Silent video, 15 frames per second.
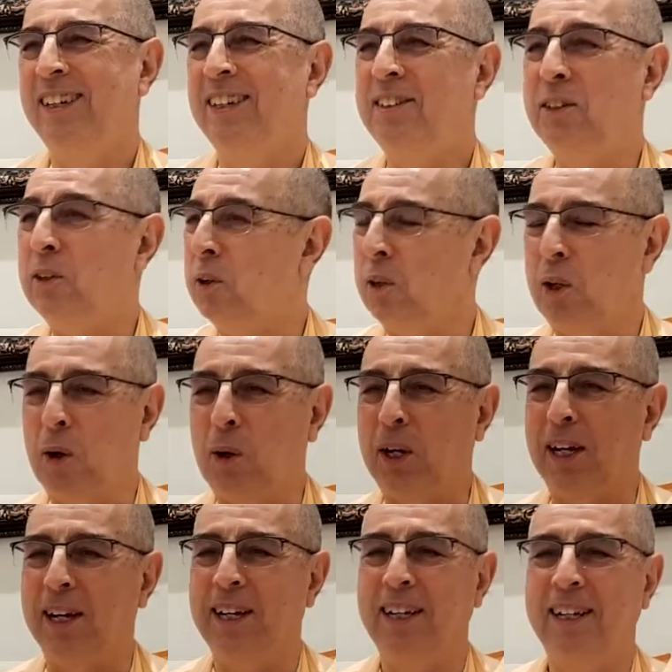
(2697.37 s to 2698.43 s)
to
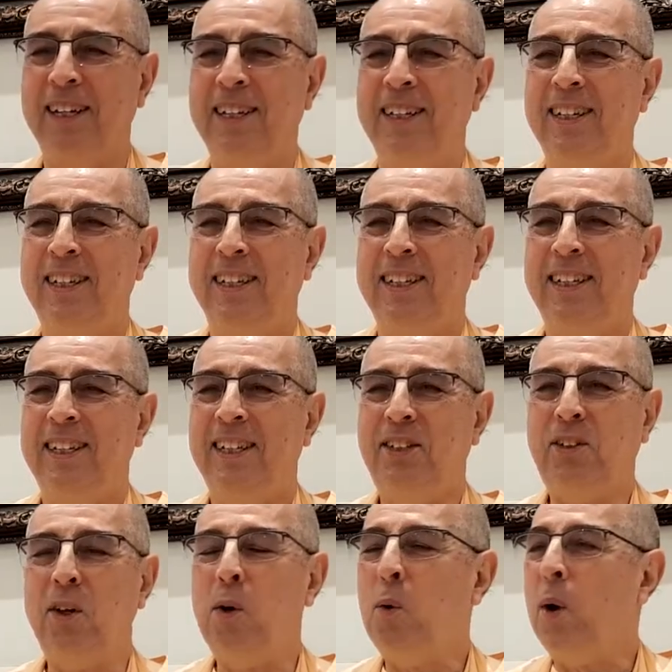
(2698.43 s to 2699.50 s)
Goloka.
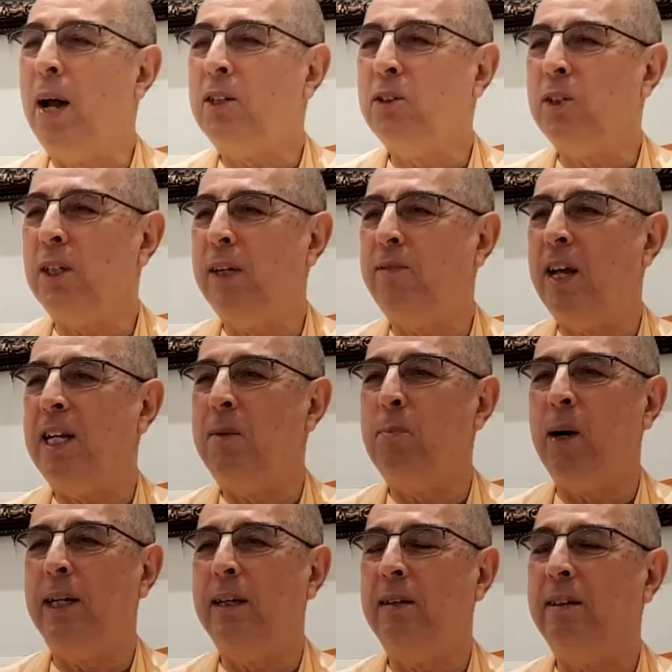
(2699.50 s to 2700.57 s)
There's no question of
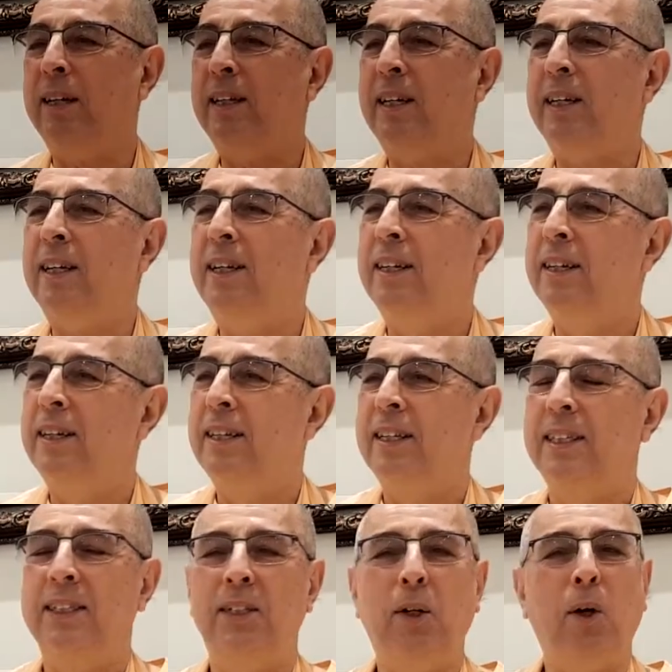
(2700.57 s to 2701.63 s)
anybody thinking,
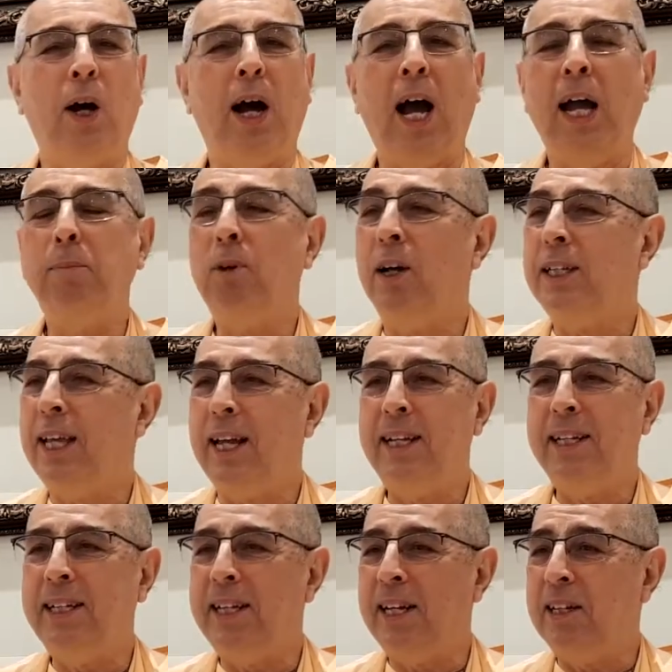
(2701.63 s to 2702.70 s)
I'm not
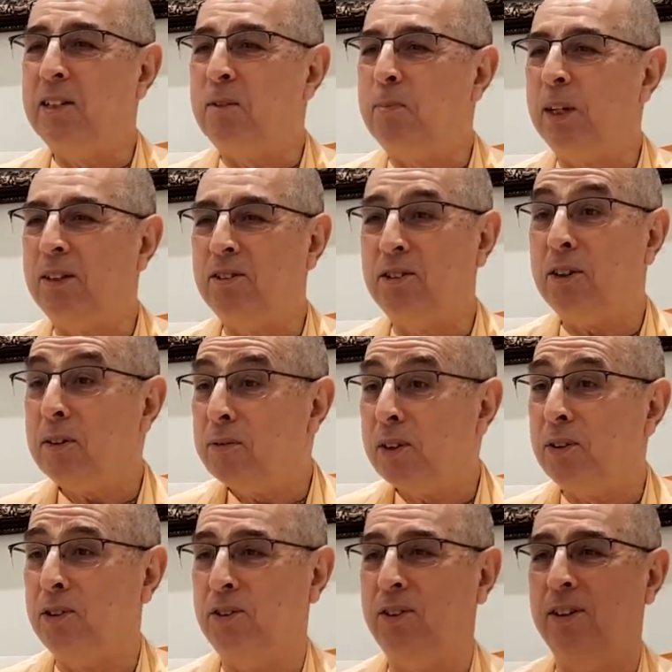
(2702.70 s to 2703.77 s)
getting the intimate
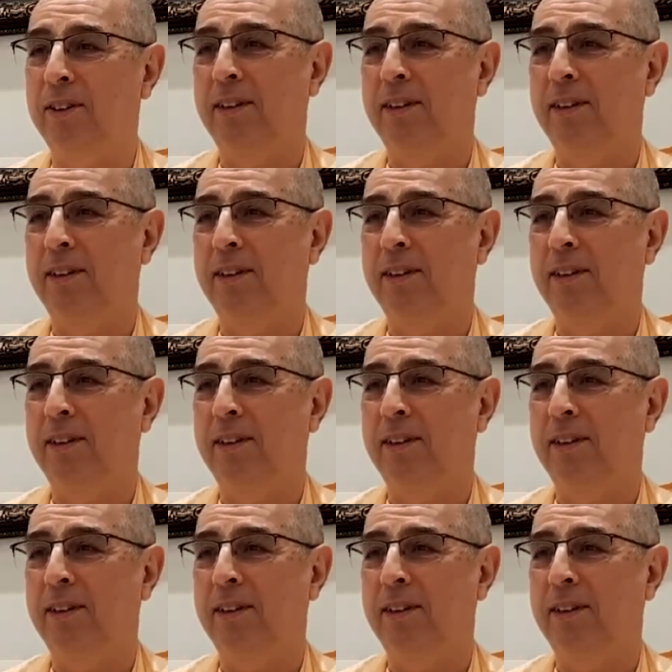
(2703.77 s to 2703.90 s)
service,